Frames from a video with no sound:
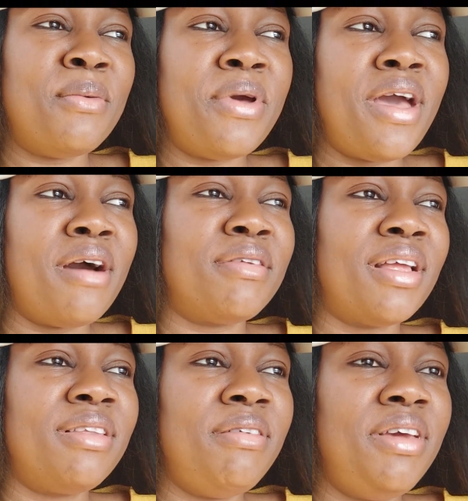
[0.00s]
where
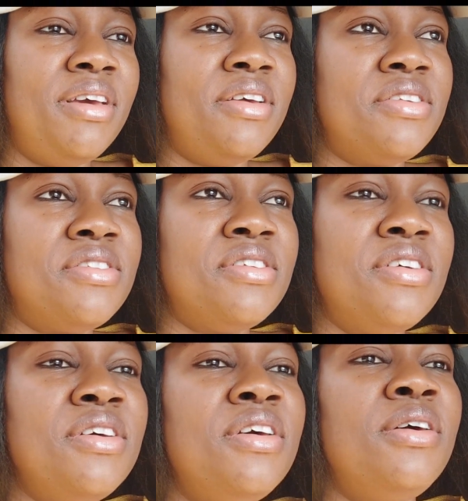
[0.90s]
after 3 years,
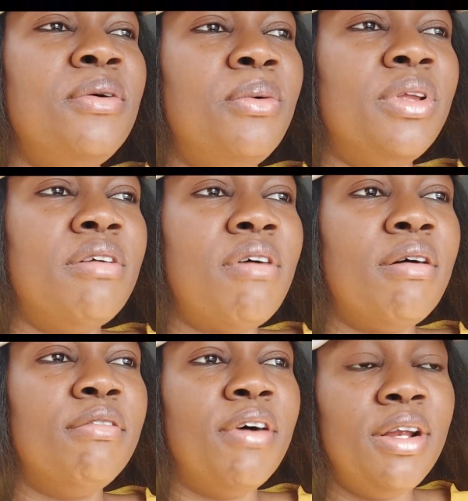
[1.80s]

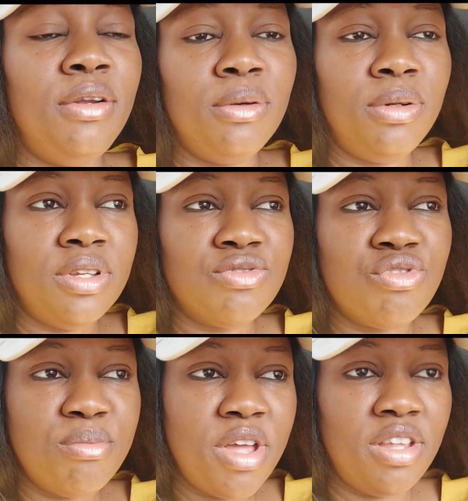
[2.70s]
whatever value is
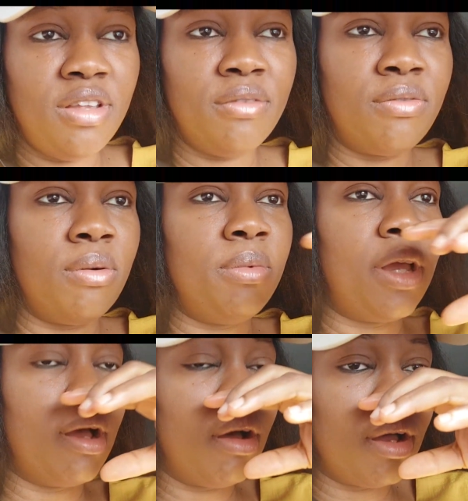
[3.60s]
remaining from the
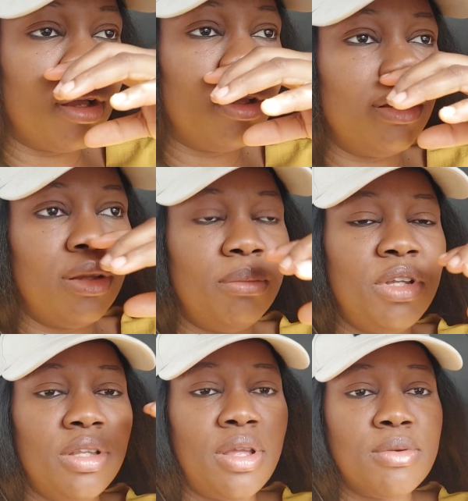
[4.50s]
car, I
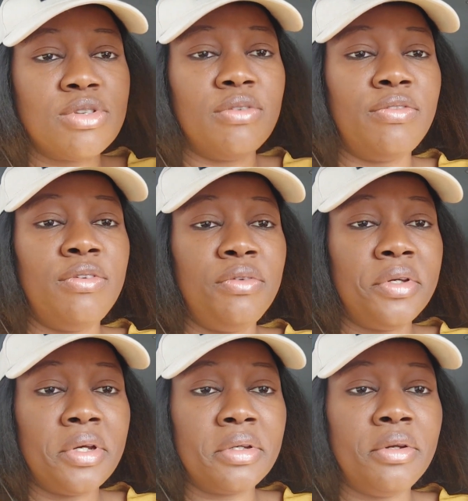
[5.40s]
mean, in terms of if
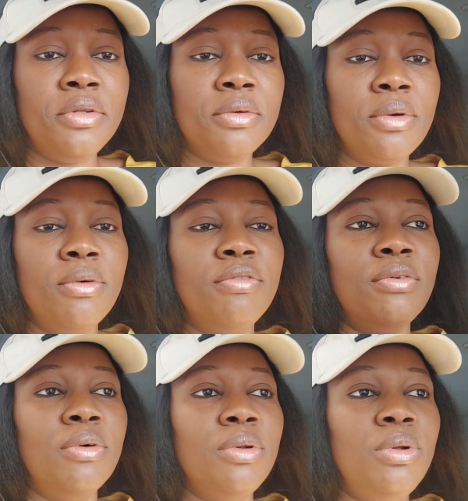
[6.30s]
you are going to go
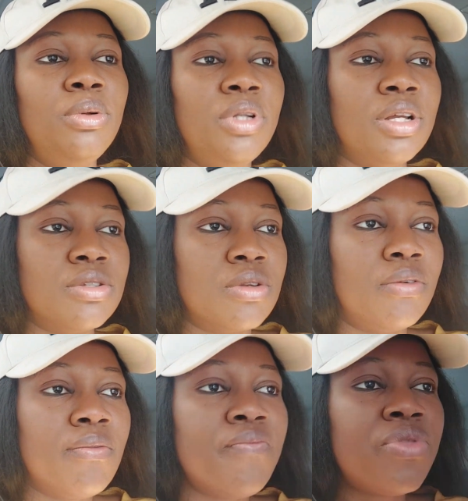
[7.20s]
for loan and
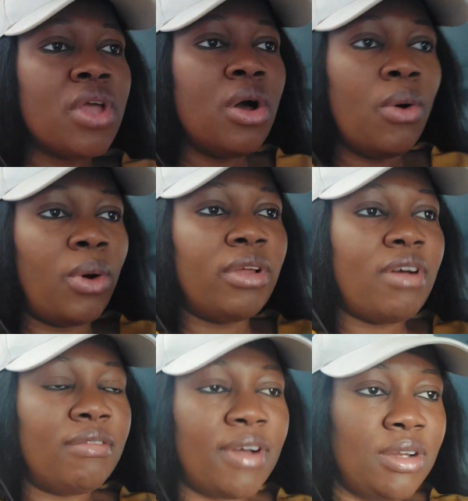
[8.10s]
stuff,
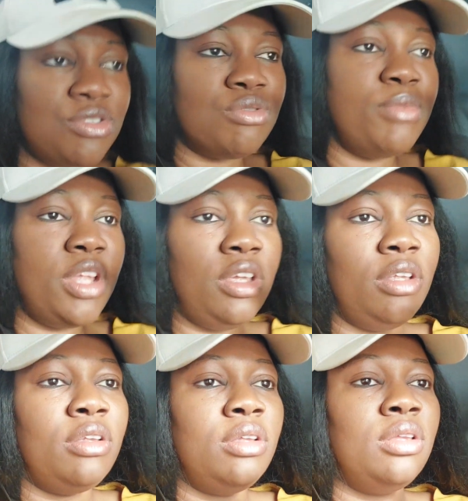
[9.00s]
whatever value is remaining,